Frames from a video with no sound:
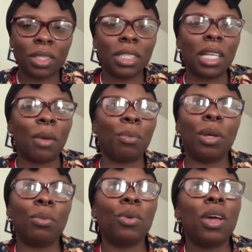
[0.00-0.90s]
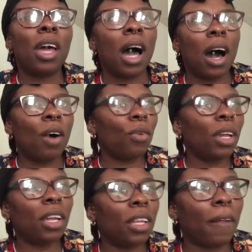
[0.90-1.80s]
Now, people, I don't
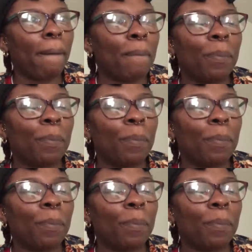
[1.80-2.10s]
get it.